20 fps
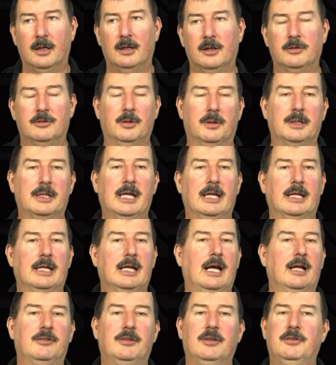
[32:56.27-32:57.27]
So again,
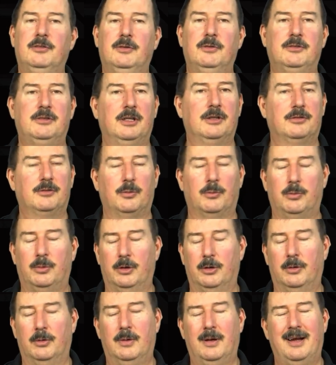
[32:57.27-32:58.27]
guys, this is just a
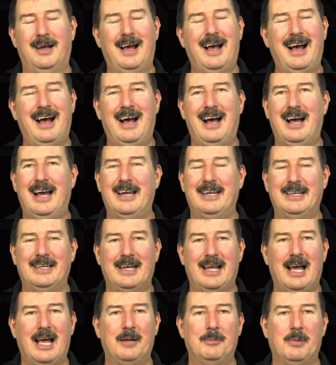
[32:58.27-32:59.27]
real high
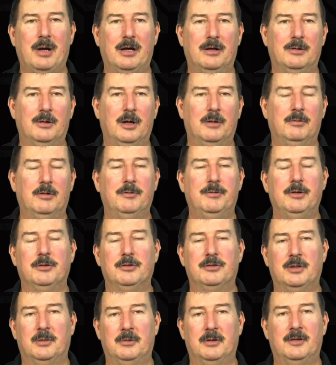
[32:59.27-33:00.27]
9-mile overview
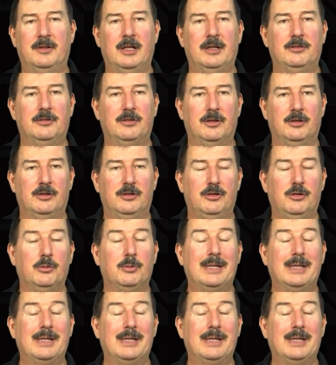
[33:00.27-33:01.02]
of some of the things that you